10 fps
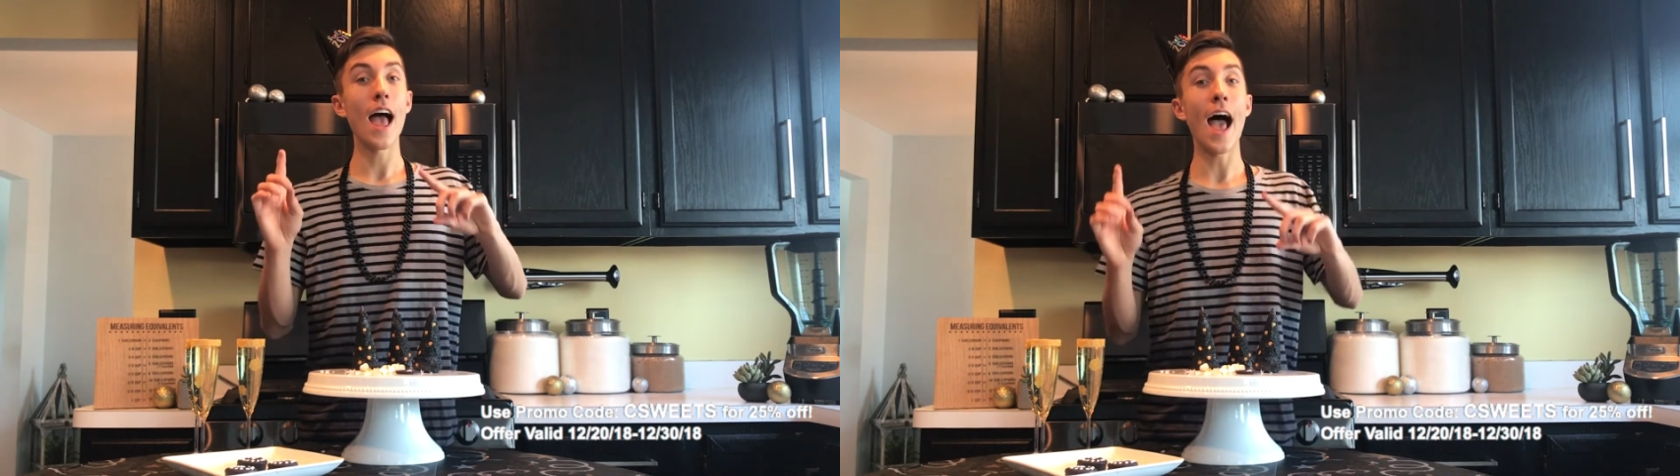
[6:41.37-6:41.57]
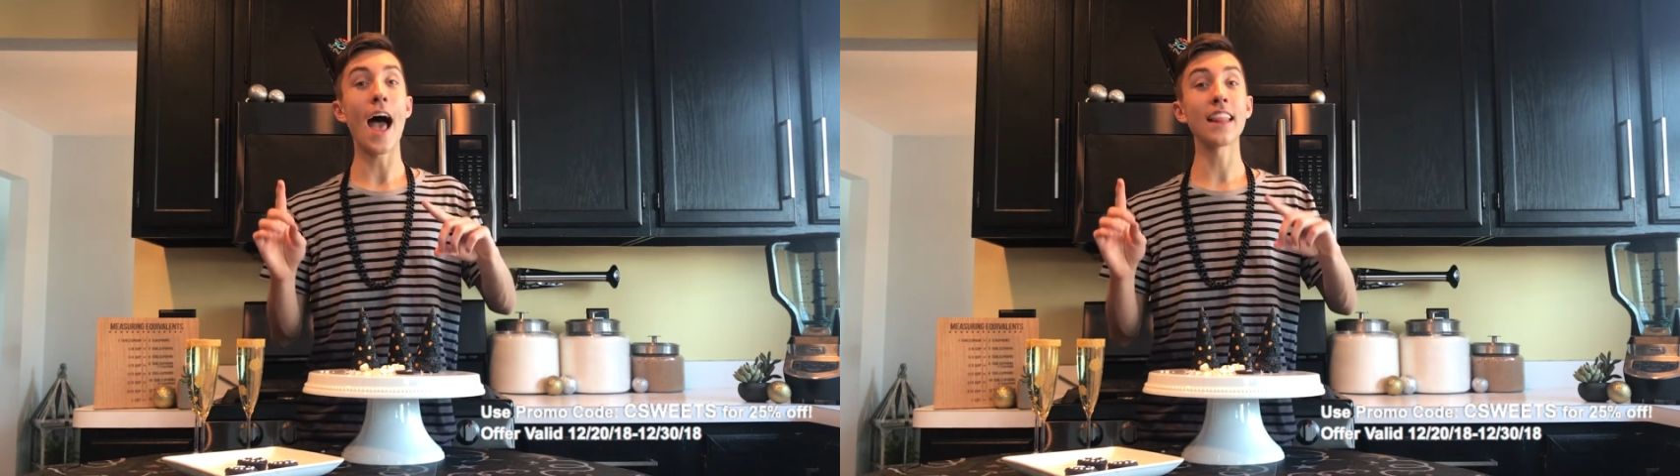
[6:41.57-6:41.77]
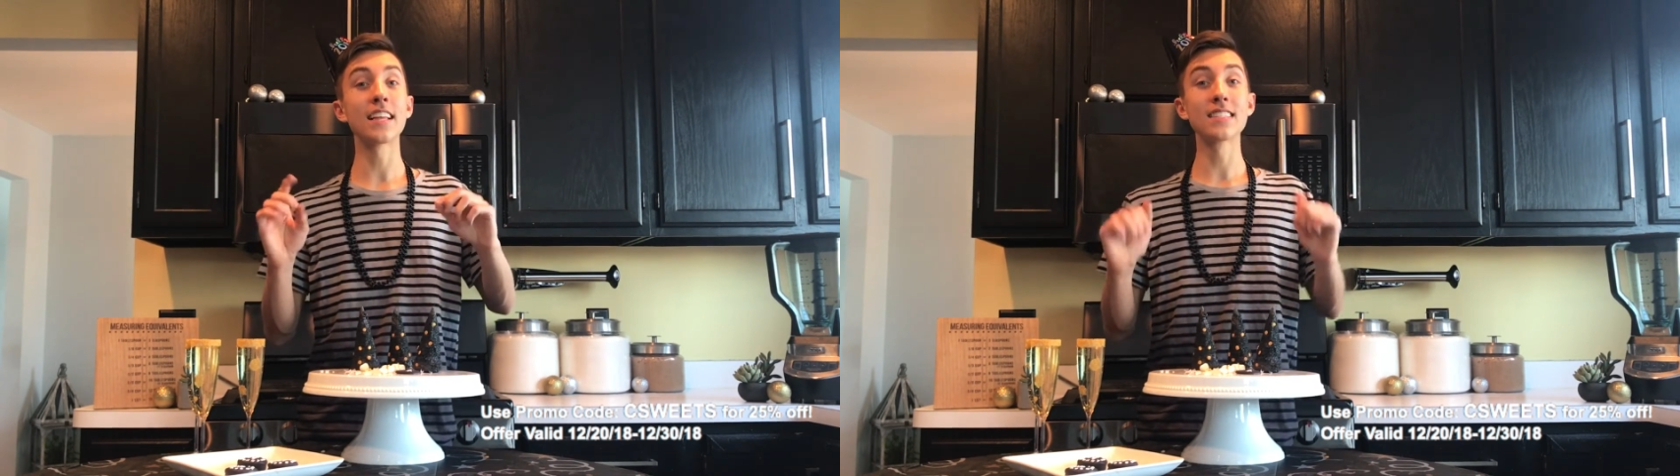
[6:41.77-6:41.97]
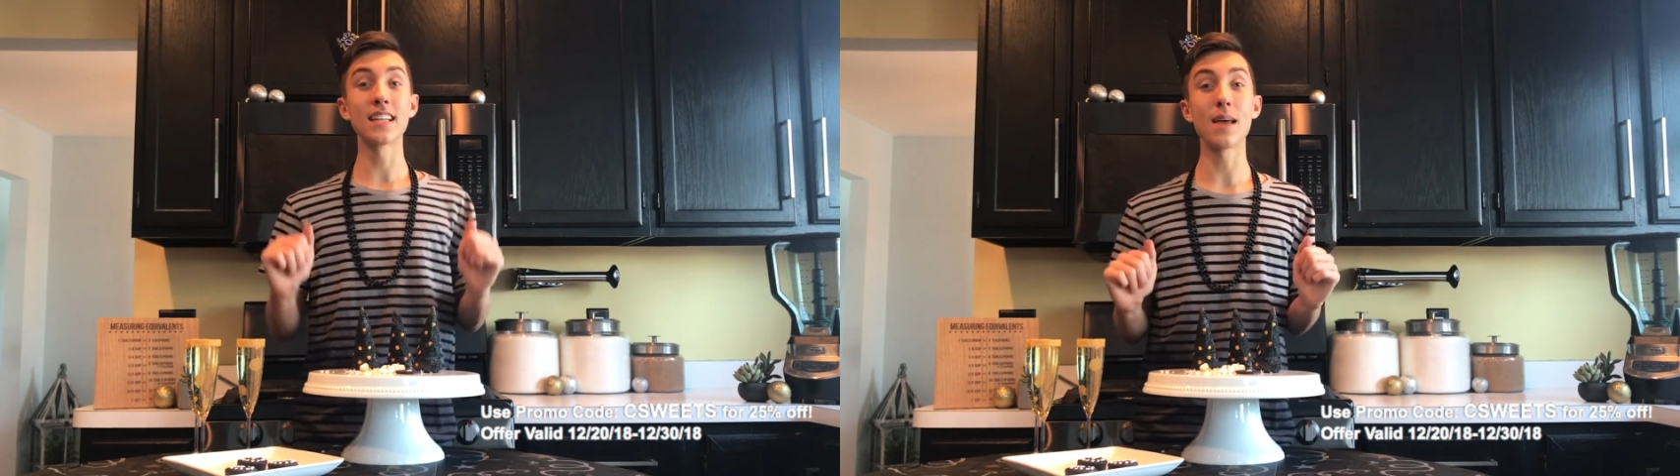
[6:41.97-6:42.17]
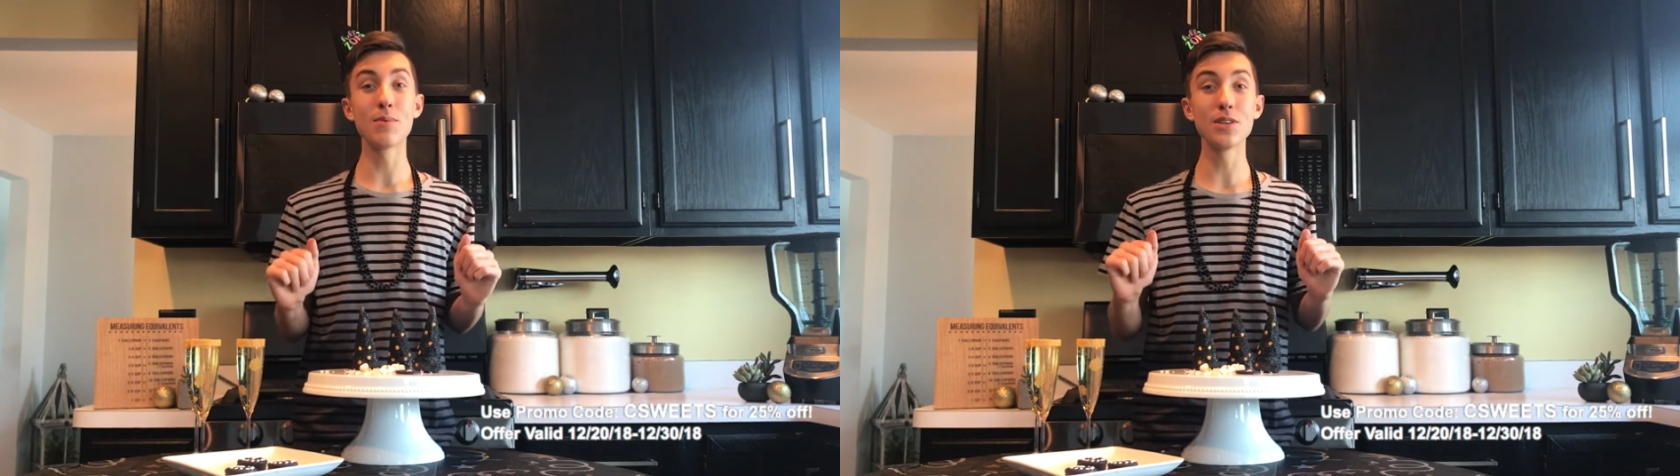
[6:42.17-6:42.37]
at the
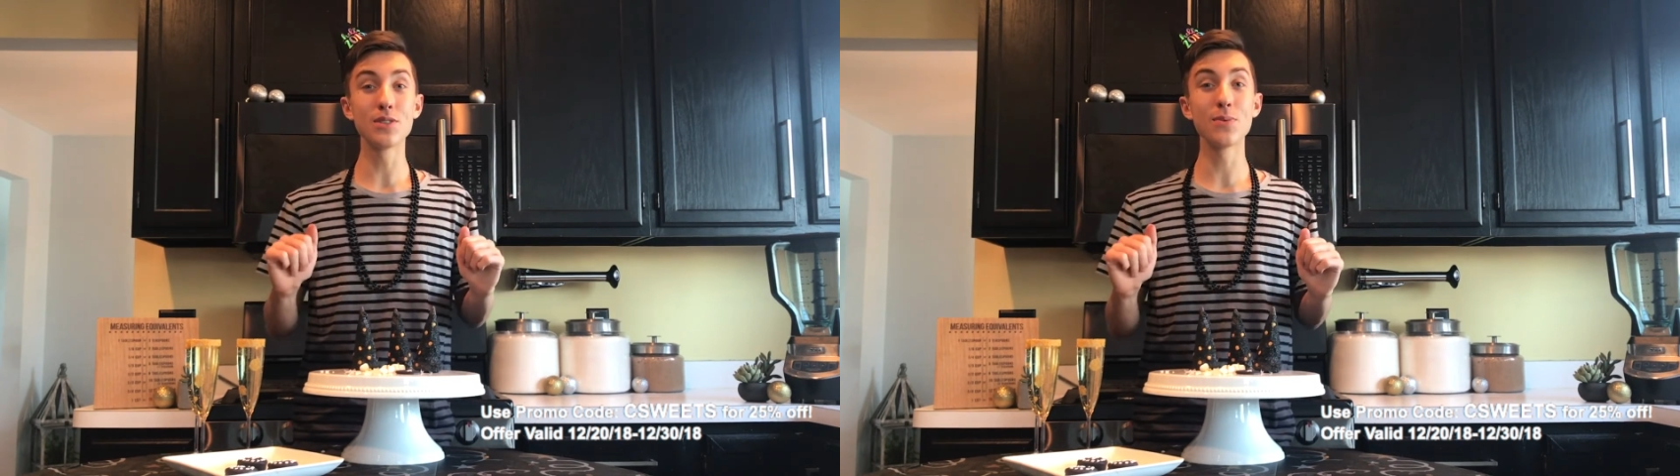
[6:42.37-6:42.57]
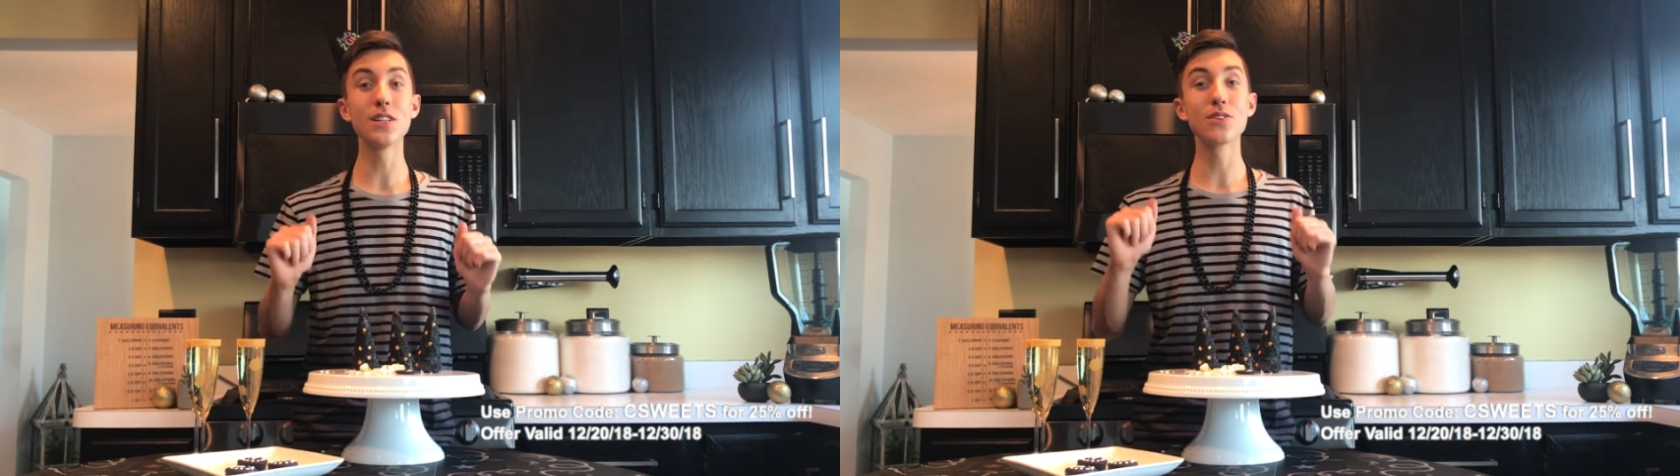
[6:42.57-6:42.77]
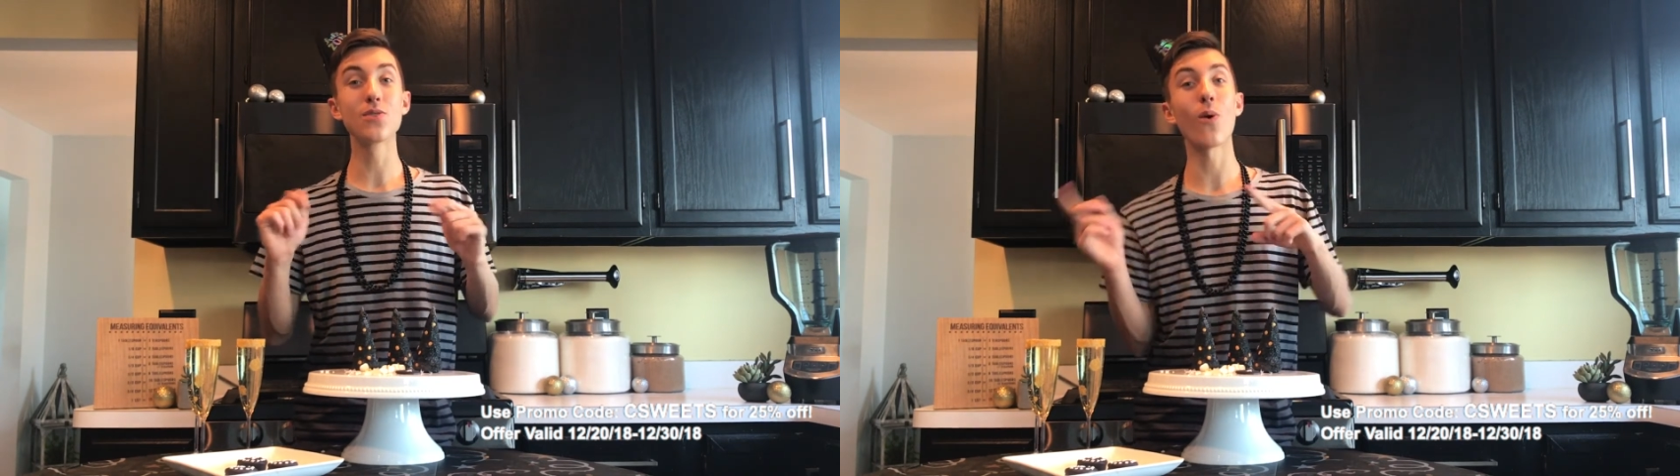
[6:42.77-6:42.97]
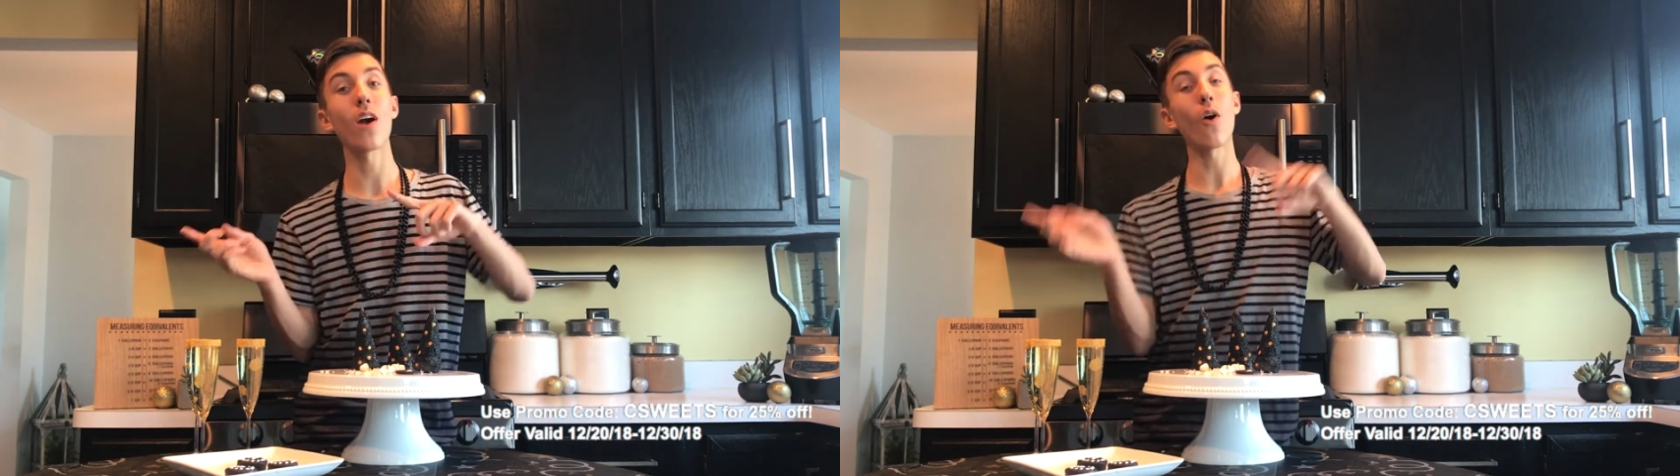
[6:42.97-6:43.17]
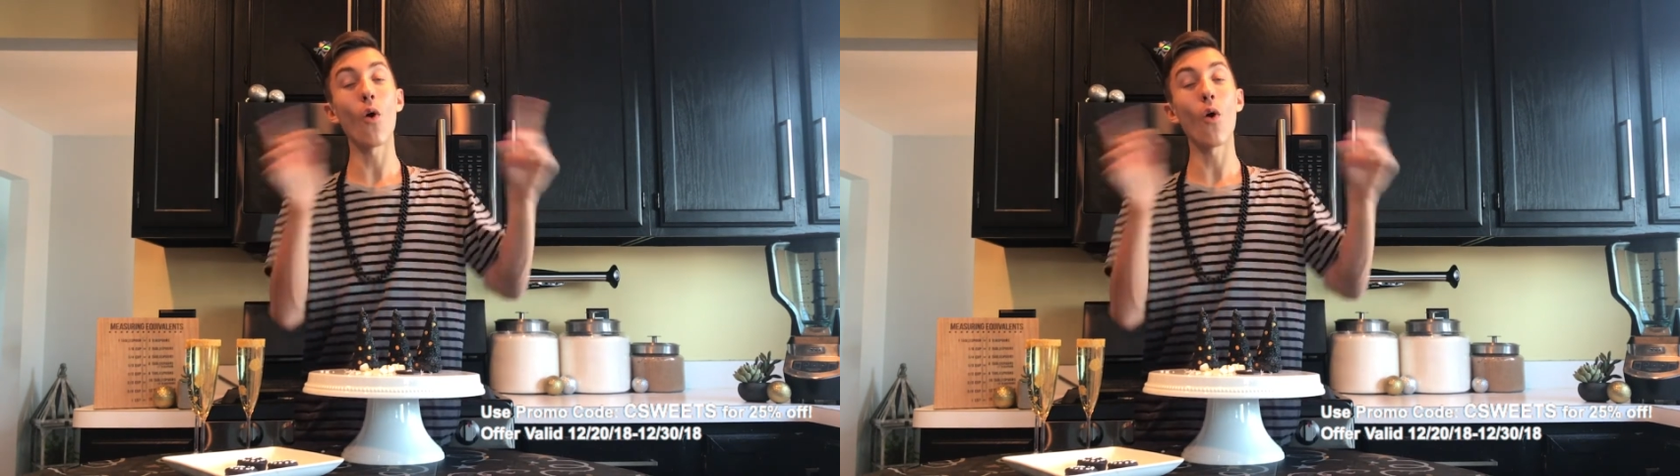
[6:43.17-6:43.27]
Celebrity Sweets store